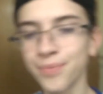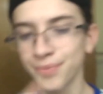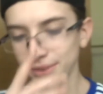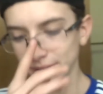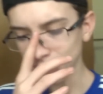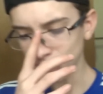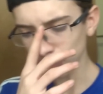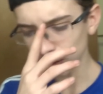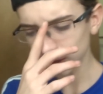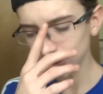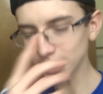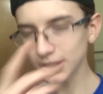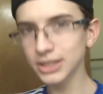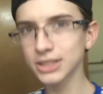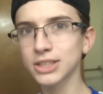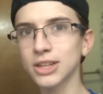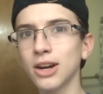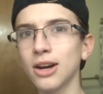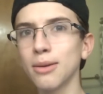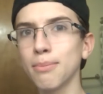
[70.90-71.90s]
it looks like
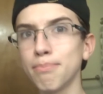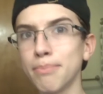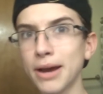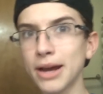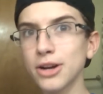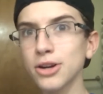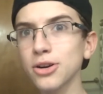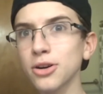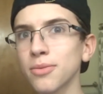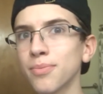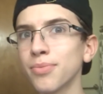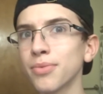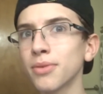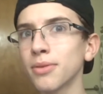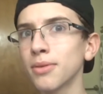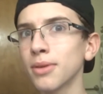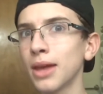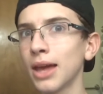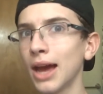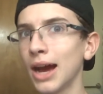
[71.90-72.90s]
it's gotten better.
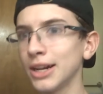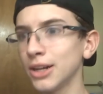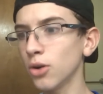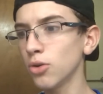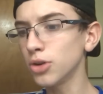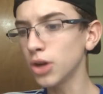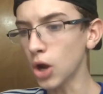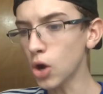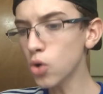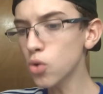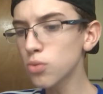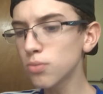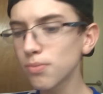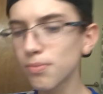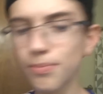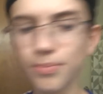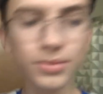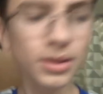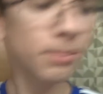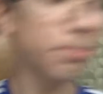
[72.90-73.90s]
I don't know,
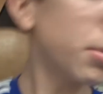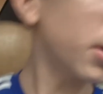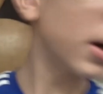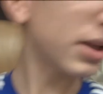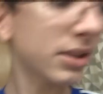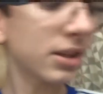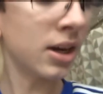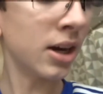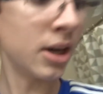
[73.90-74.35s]
but